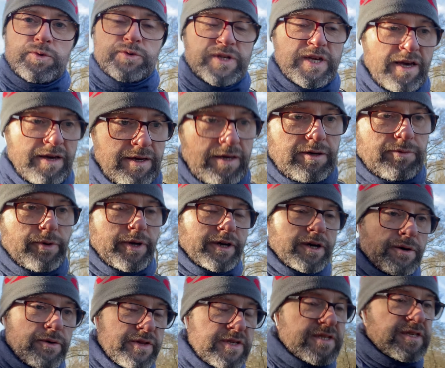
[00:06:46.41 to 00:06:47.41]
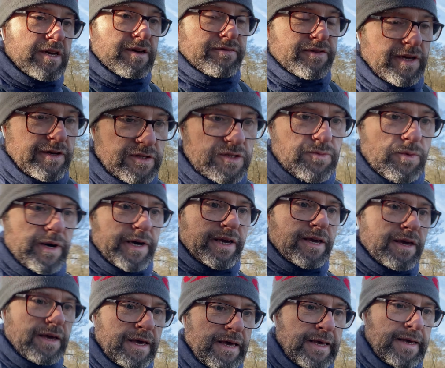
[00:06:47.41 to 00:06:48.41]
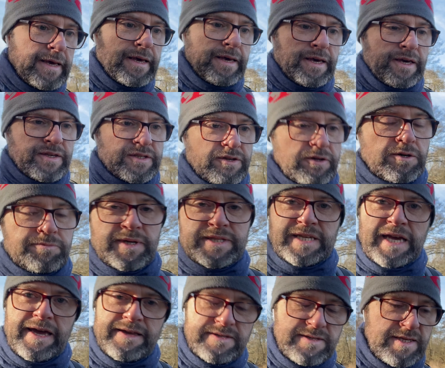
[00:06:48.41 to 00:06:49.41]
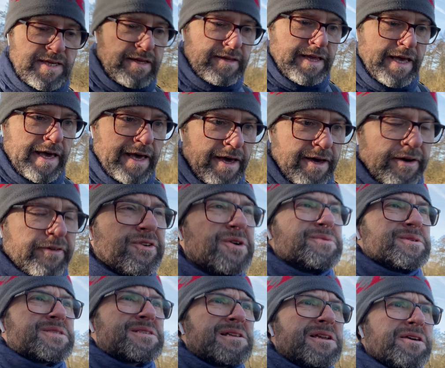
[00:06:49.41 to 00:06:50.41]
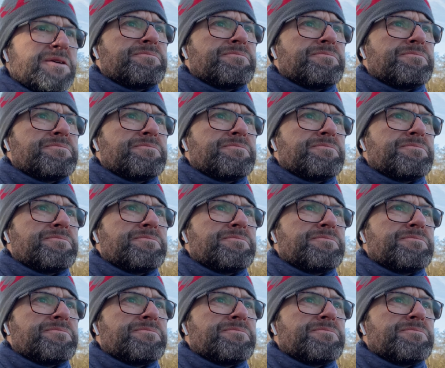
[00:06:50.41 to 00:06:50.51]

take when I go on the South Downs Way. So I've got my tent in there, I've got my sleep